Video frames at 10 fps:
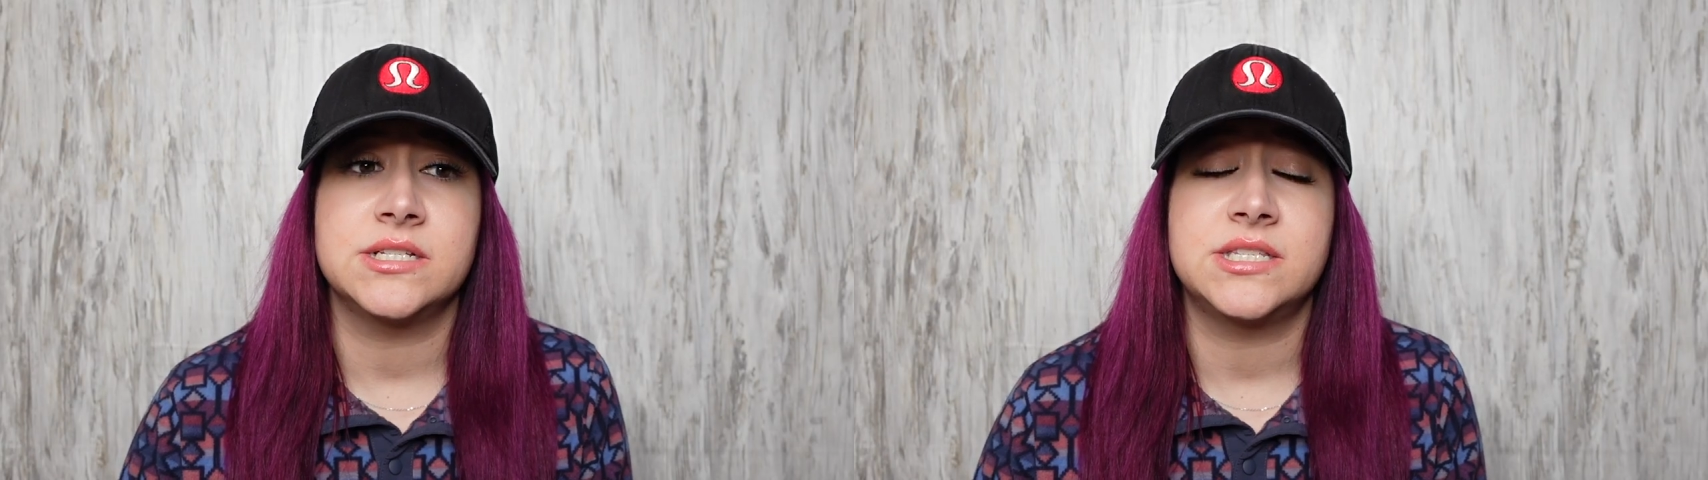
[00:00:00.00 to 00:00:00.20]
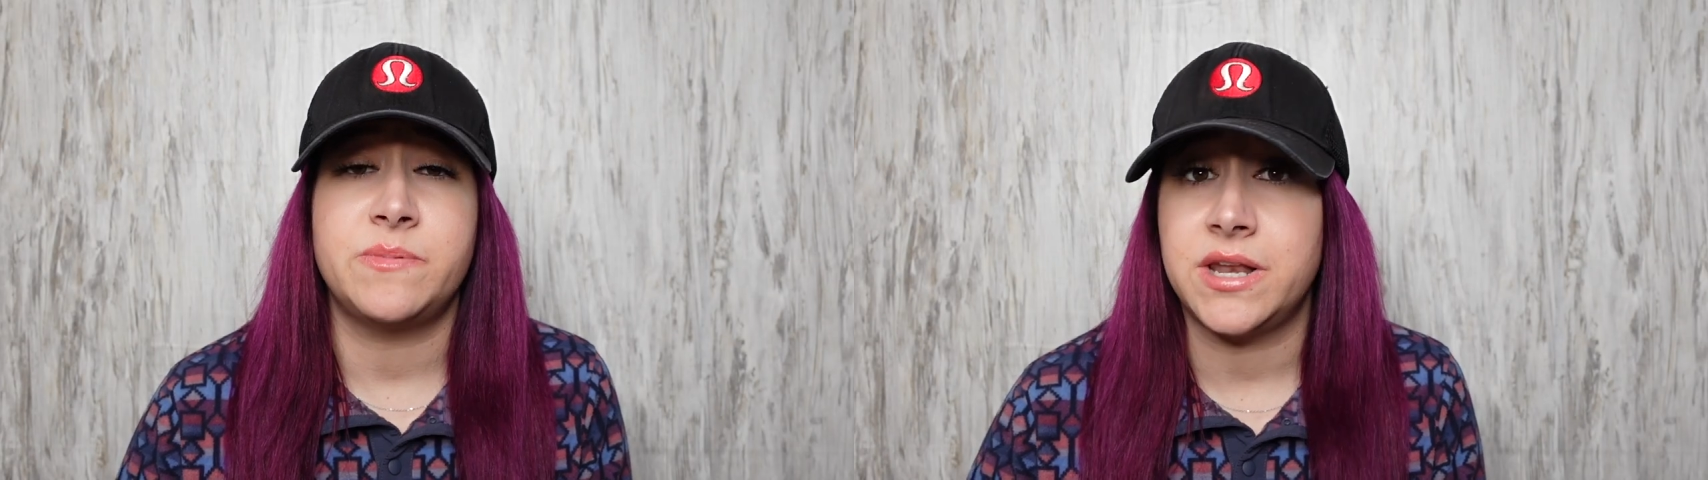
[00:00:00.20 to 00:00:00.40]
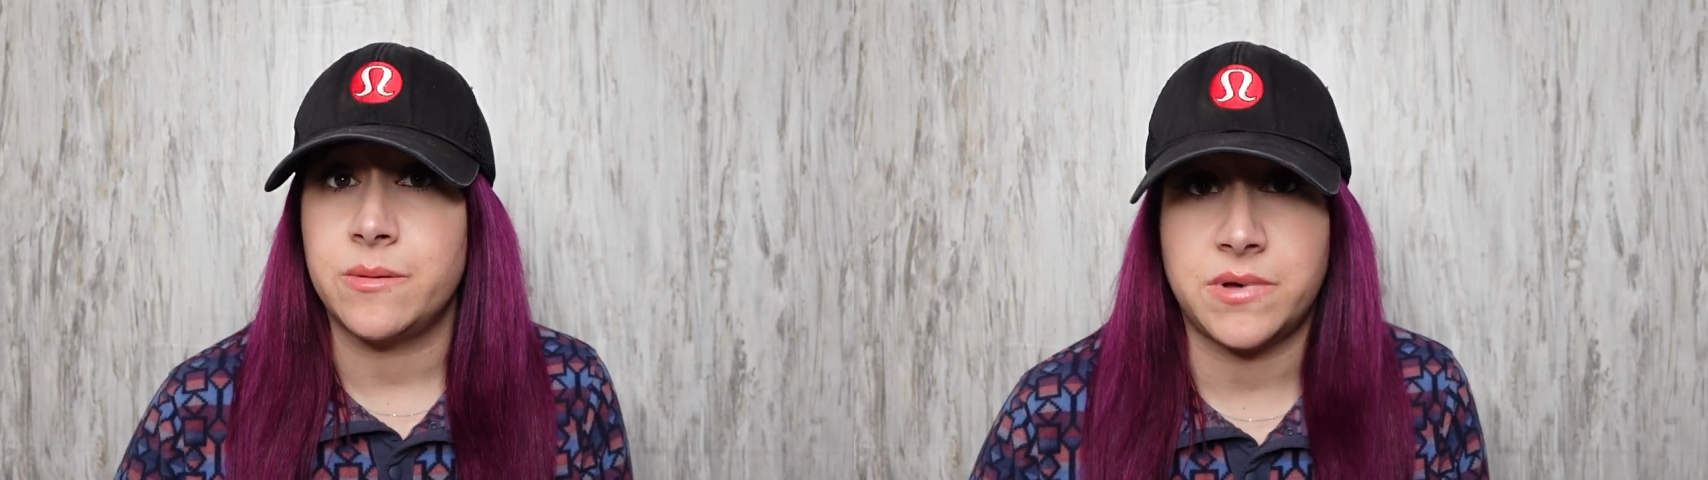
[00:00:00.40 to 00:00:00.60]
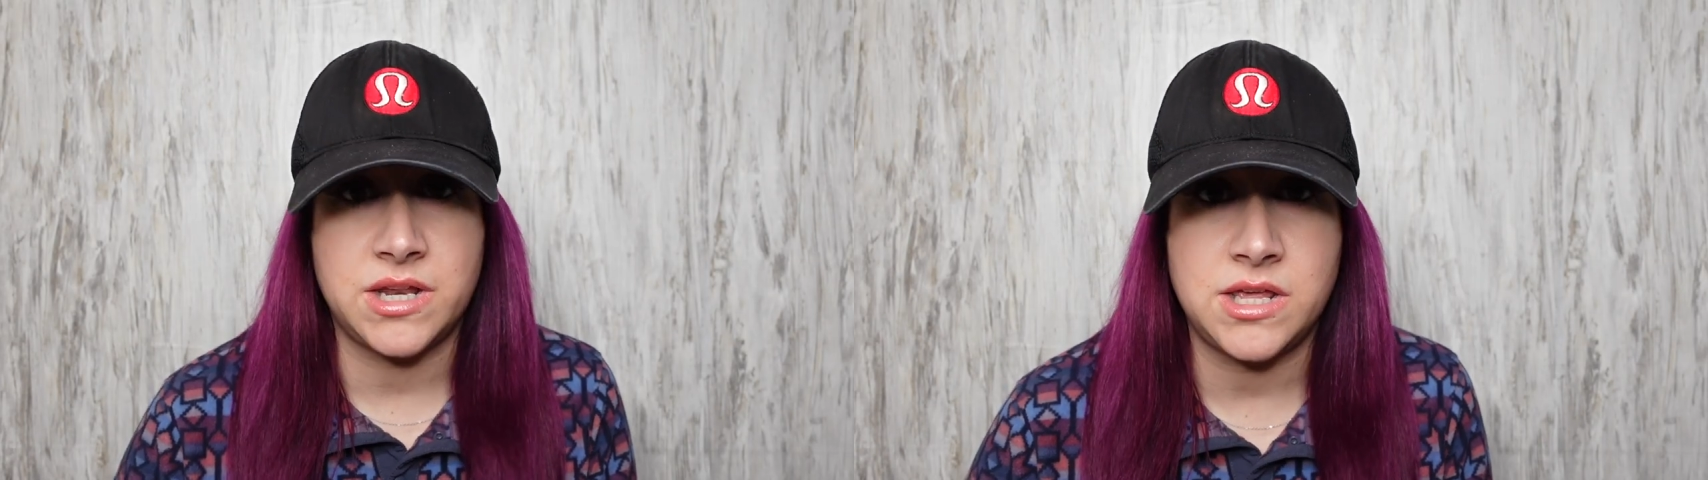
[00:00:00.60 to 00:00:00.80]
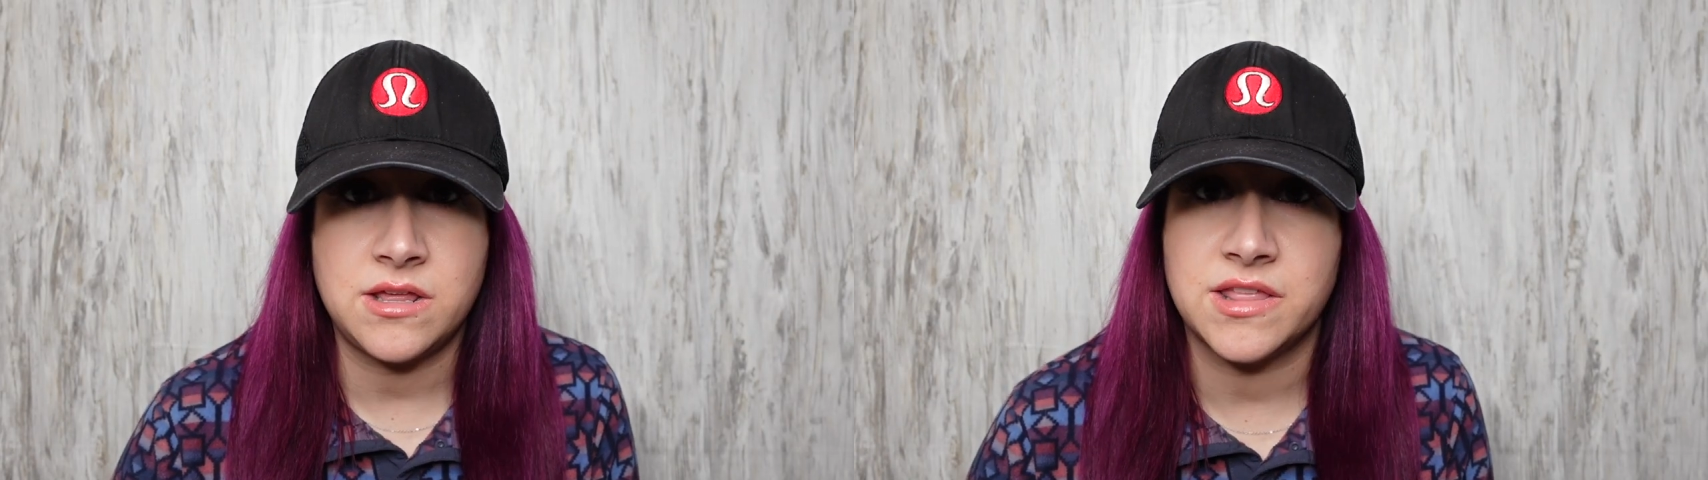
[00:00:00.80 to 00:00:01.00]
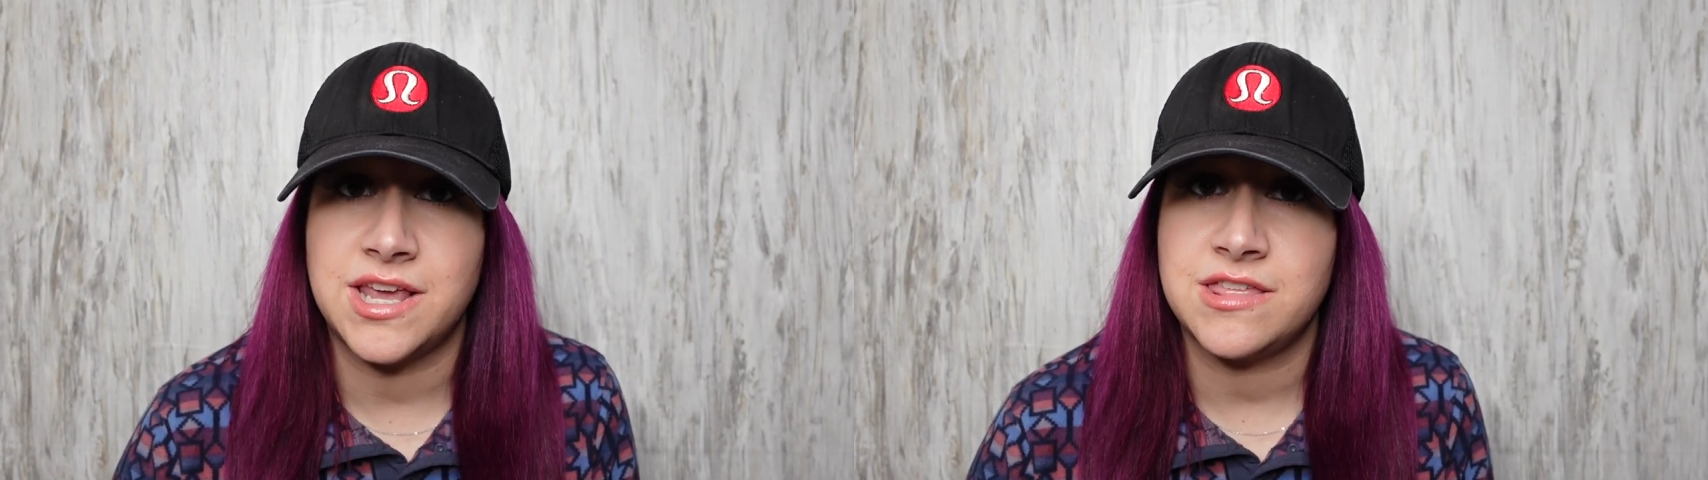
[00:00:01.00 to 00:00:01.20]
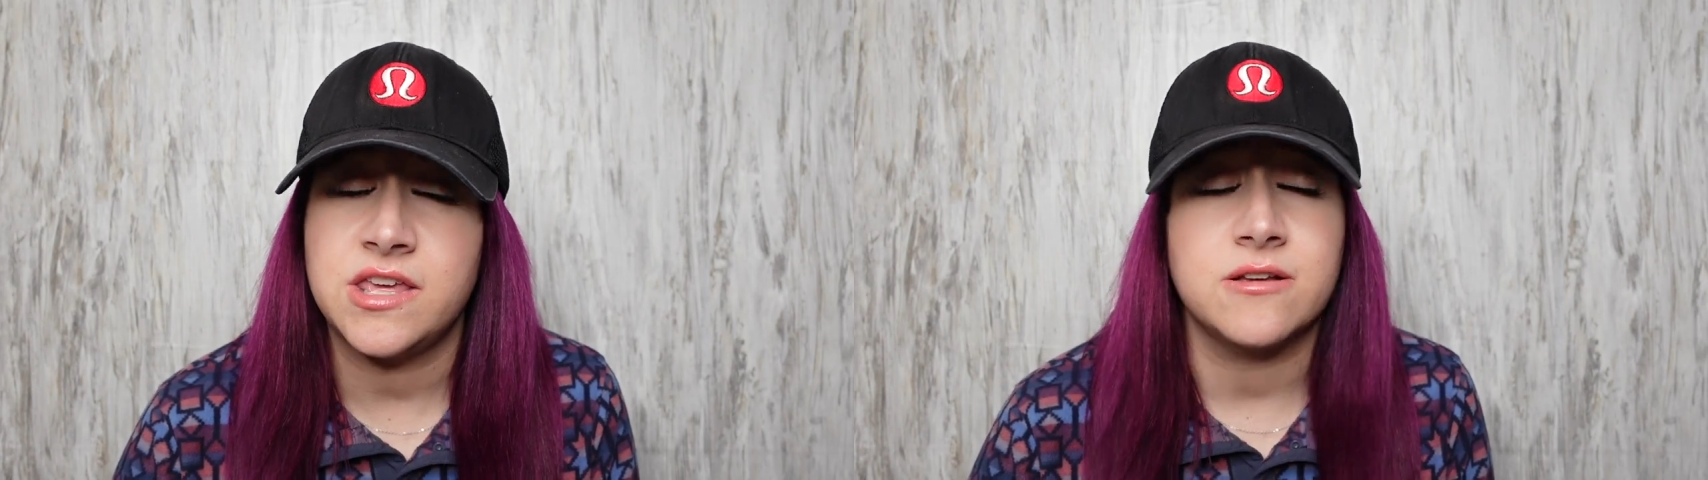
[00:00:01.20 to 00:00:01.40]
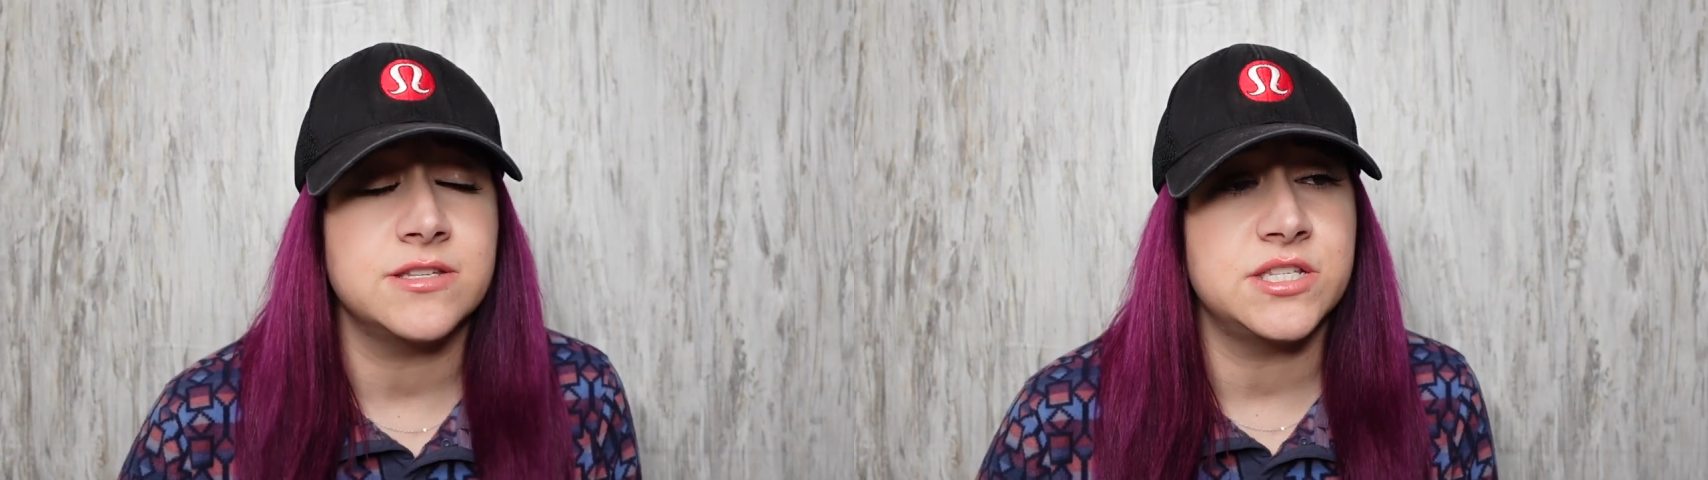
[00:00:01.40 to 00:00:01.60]
spending money like they
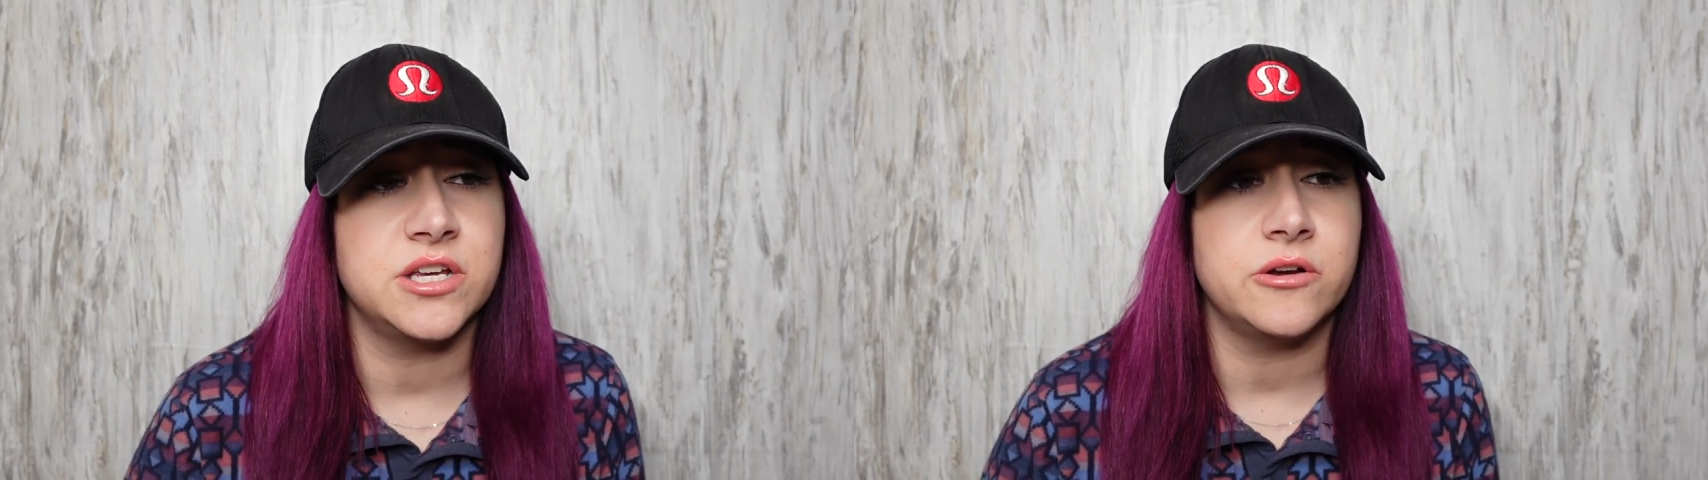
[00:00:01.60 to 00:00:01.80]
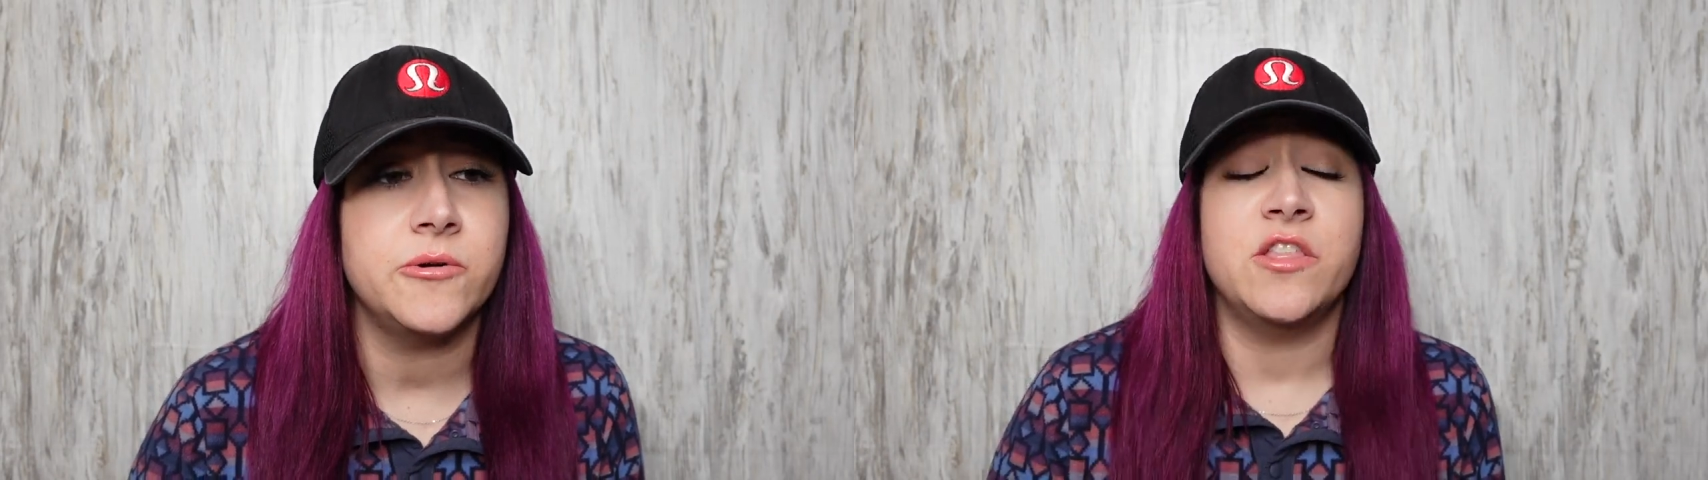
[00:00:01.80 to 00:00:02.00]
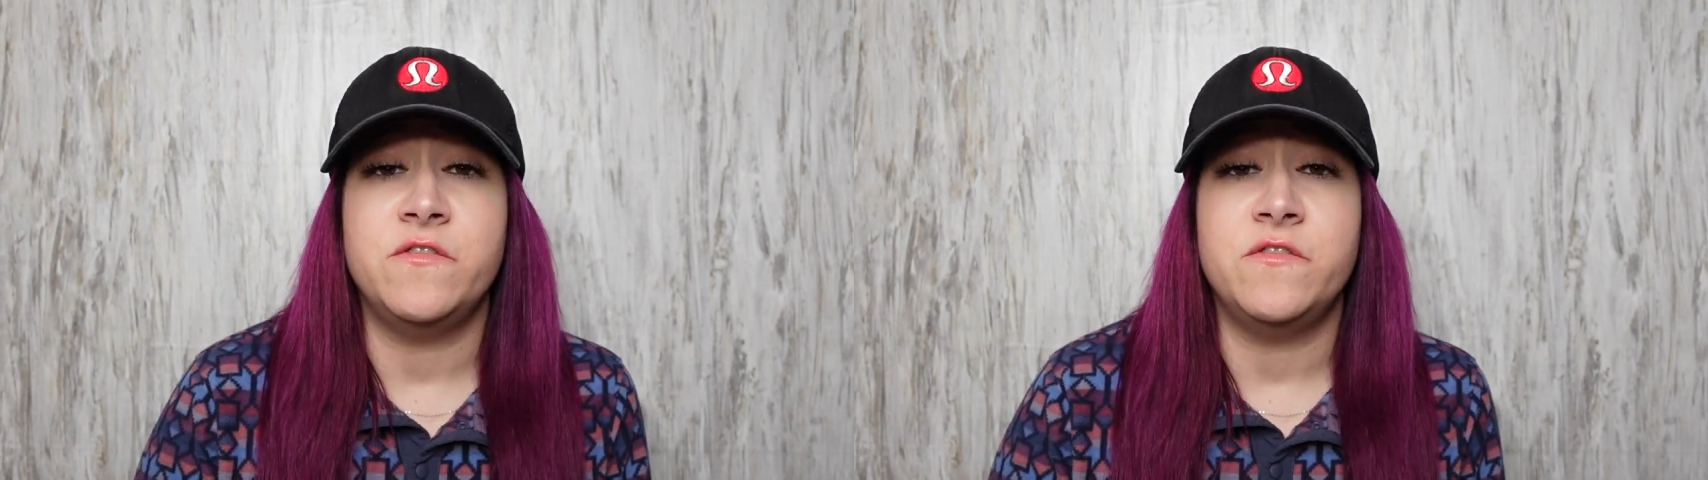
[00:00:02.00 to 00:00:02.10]
used to.